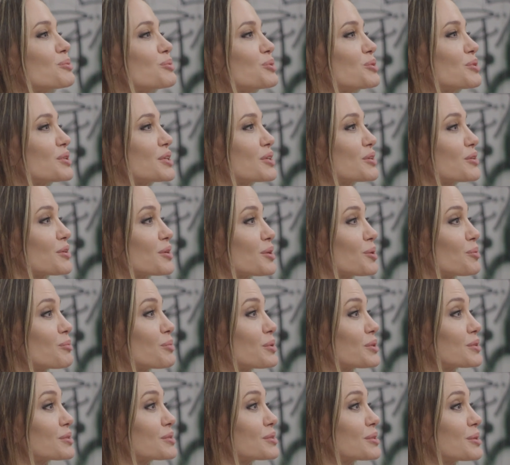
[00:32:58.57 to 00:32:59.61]
you think you're going to
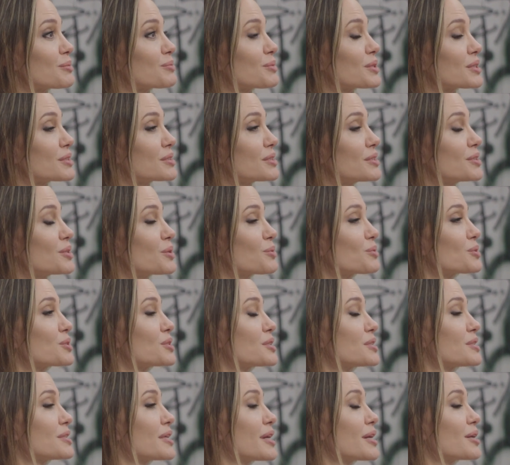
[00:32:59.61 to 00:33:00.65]
build something to deal with
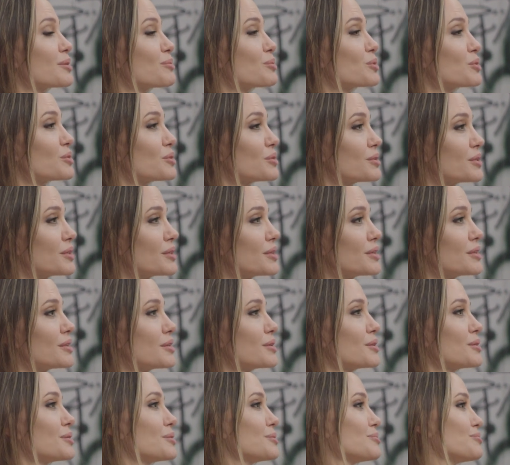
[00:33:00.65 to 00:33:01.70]
sustainable,
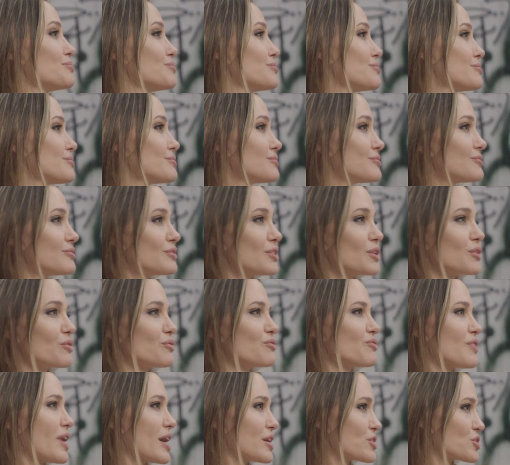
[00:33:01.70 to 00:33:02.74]
you know,
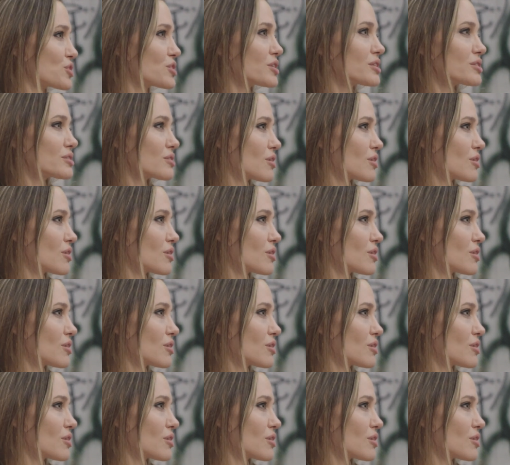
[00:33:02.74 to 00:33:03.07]
fashion as